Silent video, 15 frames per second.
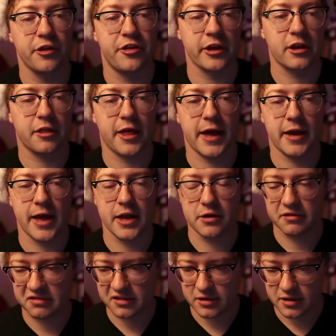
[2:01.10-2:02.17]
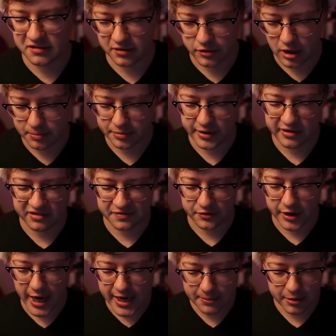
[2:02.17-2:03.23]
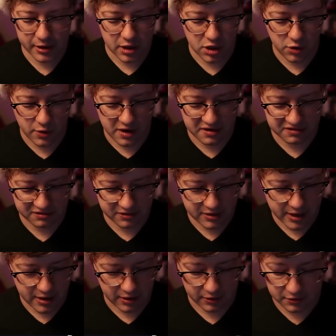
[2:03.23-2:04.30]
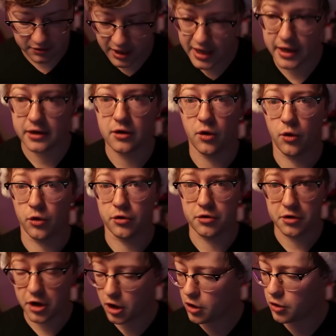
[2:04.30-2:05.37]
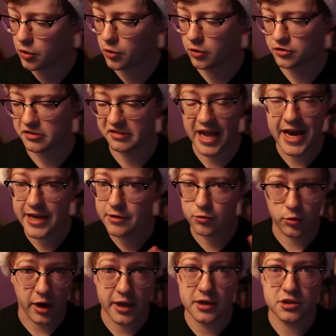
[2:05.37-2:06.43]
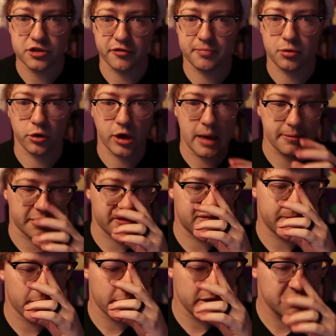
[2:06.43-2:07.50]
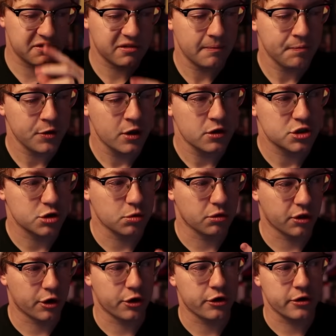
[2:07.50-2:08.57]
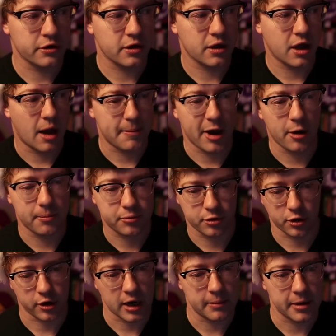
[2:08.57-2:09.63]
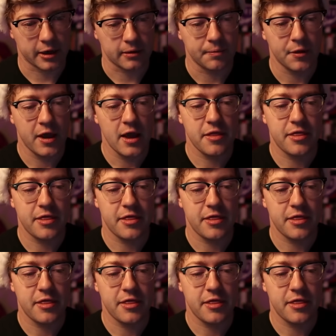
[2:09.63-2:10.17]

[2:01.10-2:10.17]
I really think that A O C is a great place for anybody who has a lot or no, or just any range of programming experience to learn about programming.